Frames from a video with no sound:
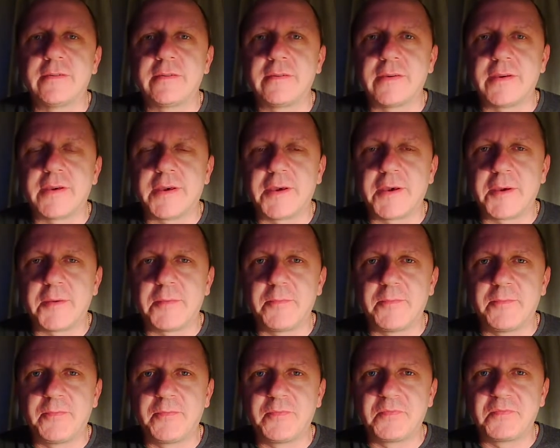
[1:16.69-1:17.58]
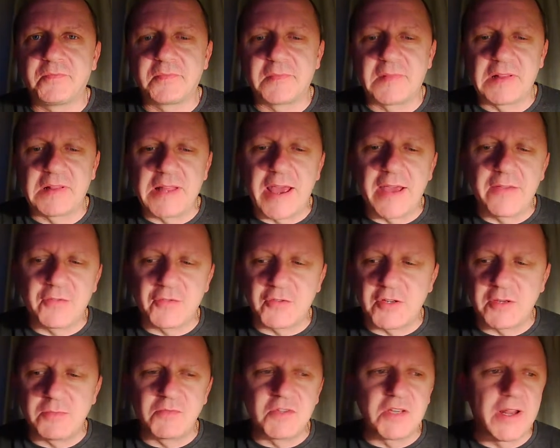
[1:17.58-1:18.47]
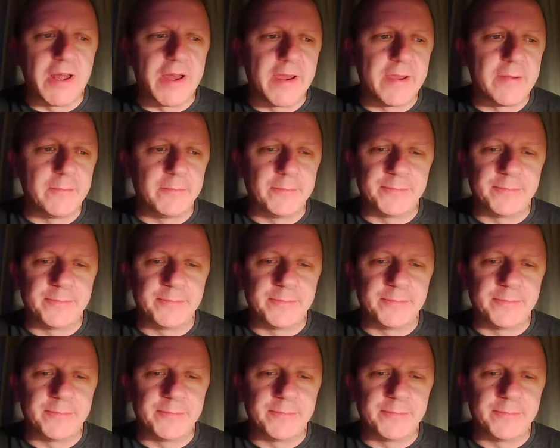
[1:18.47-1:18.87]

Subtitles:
live stream tonight.